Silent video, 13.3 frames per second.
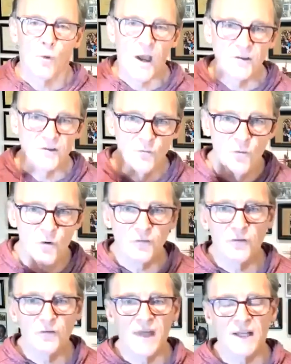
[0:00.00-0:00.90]
as you move
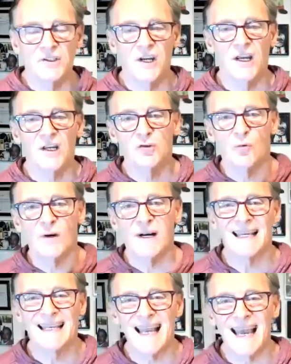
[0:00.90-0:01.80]
through that change, you
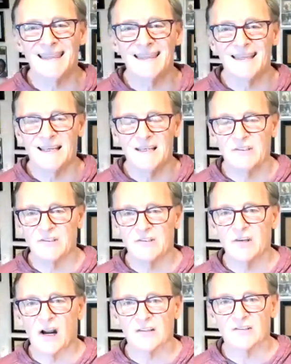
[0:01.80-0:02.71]
want to get these
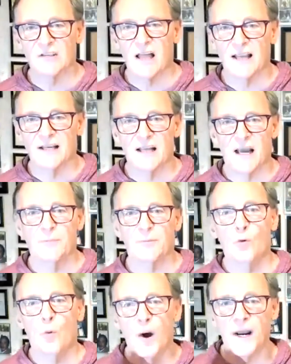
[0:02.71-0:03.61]
ducks lined up.
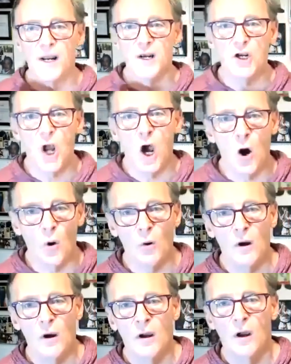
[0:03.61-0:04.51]
You want to
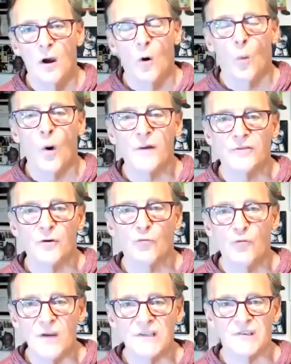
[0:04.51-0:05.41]
know what the
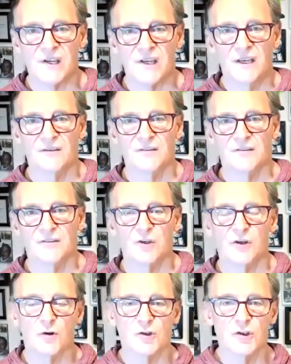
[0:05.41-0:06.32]
risk is
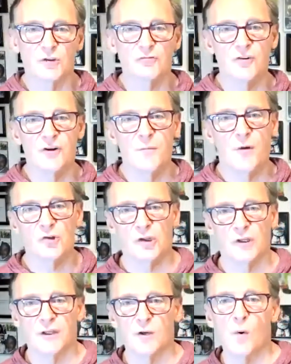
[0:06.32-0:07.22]
to your children
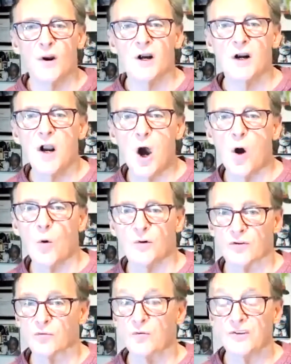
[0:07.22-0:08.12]
emotionally. You want to know
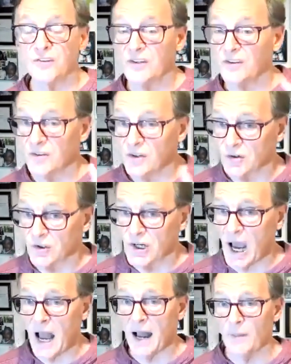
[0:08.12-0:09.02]
what the risk is to your
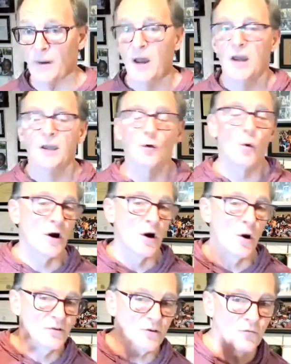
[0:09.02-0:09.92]
job. You want to
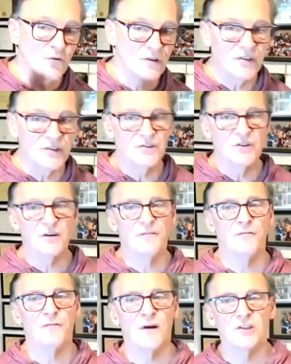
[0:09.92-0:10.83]
know what the risk is to
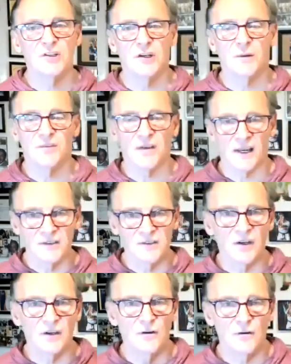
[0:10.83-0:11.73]
your friendships. I can
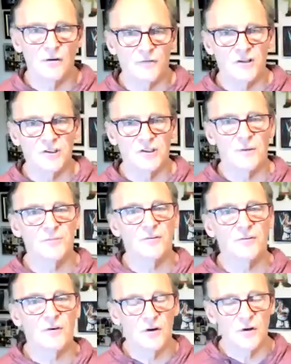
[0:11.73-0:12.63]
tell you your friendships
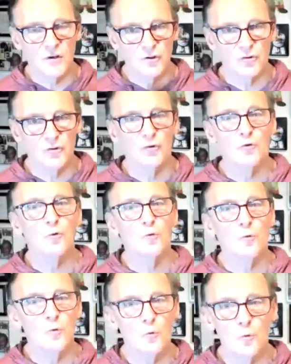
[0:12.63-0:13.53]
are going
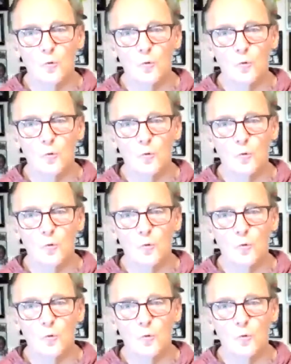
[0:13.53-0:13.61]
to